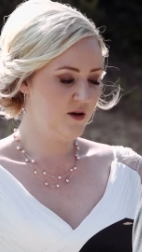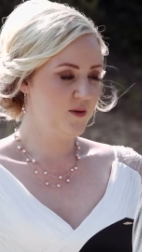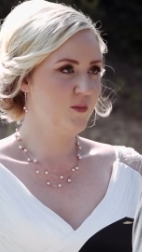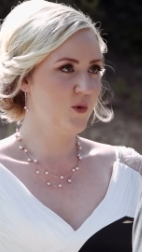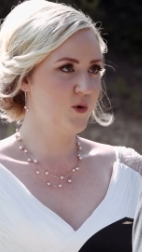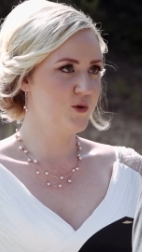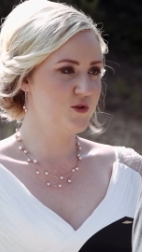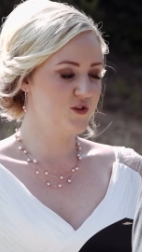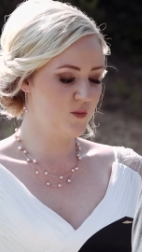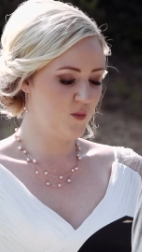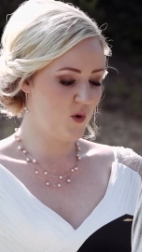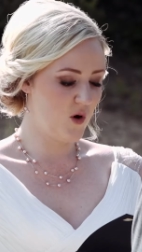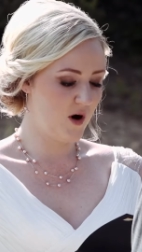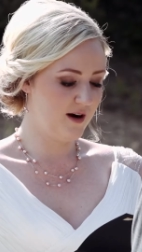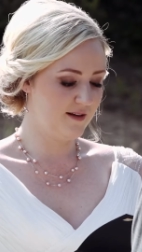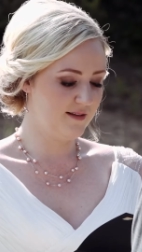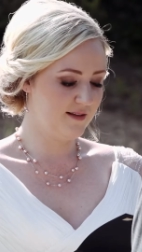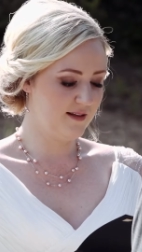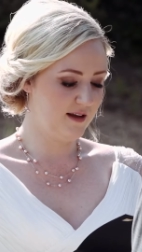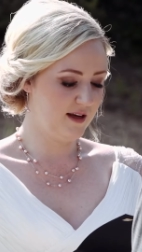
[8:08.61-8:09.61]
Most
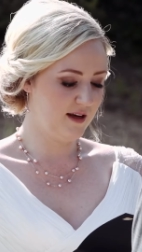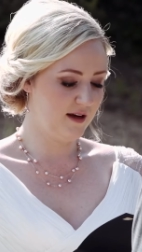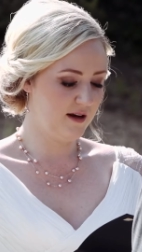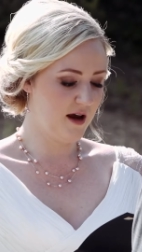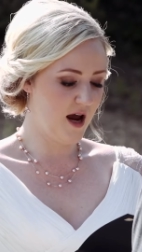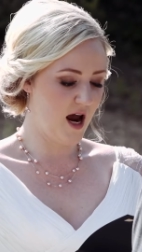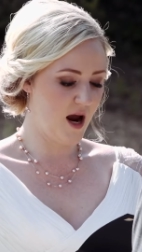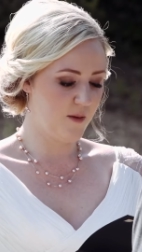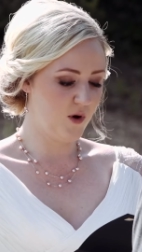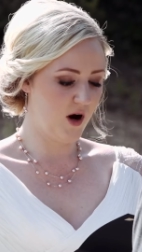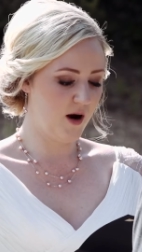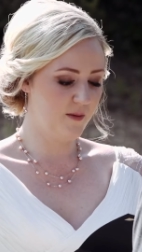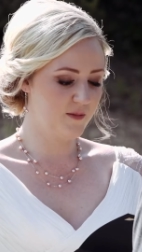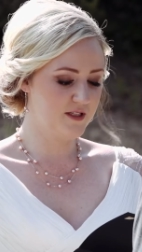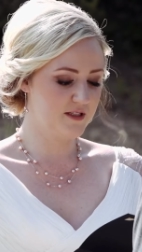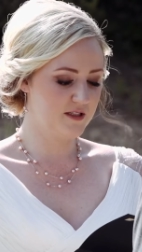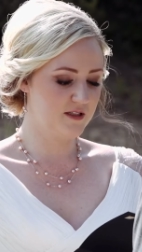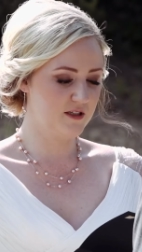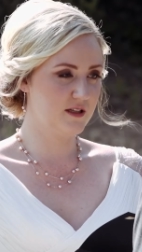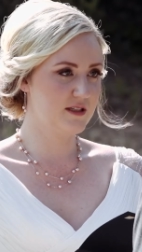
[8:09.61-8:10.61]
importantly, I
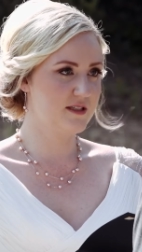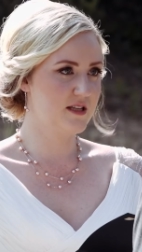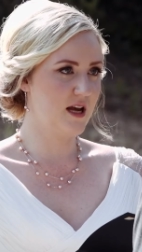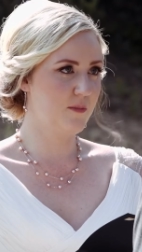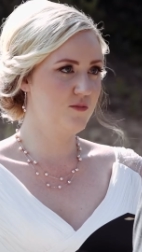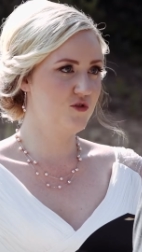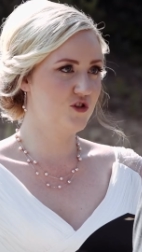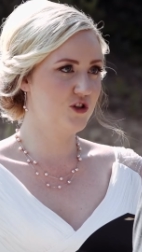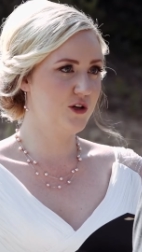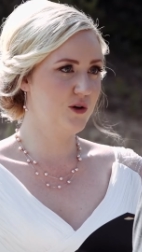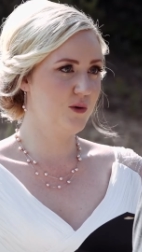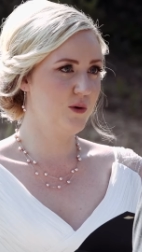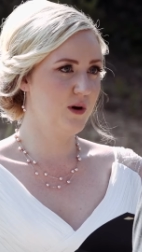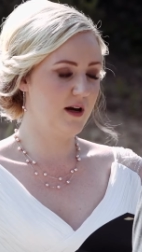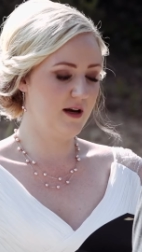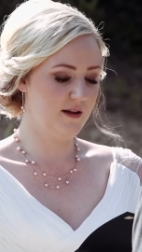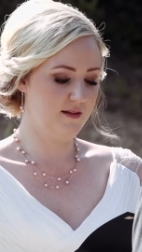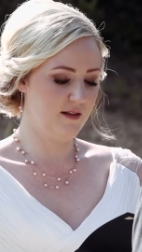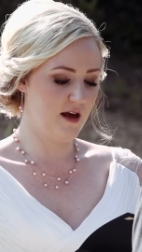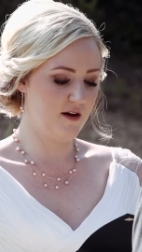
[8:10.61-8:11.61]
promise to accept you
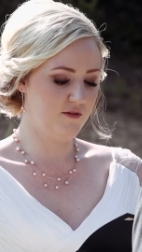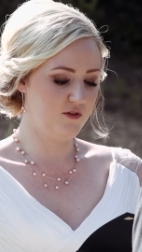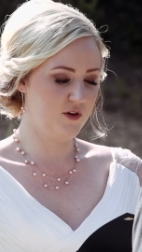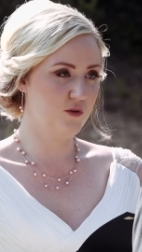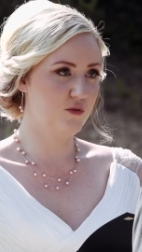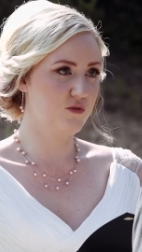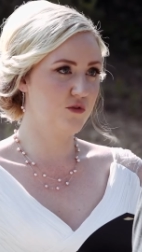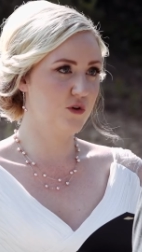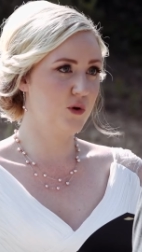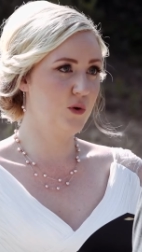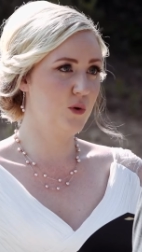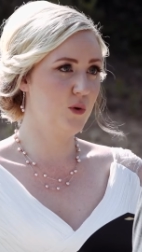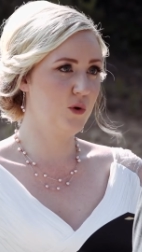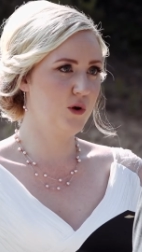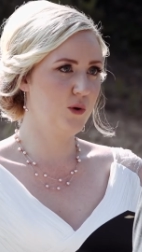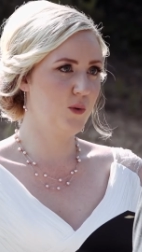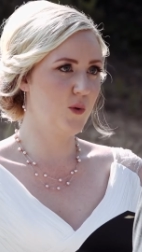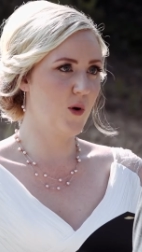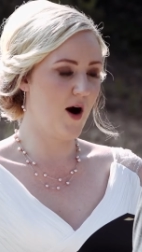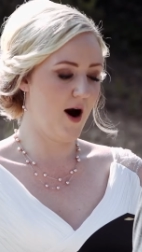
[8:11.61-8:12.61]
and love you for who
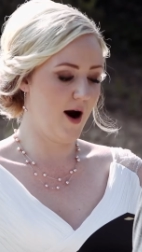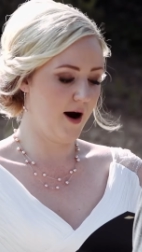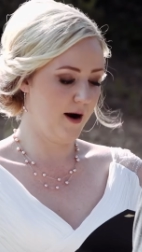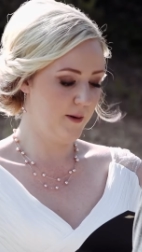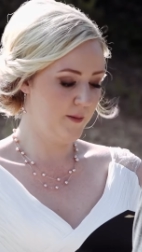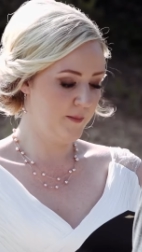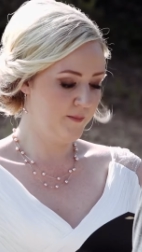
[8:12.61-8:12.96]
you are,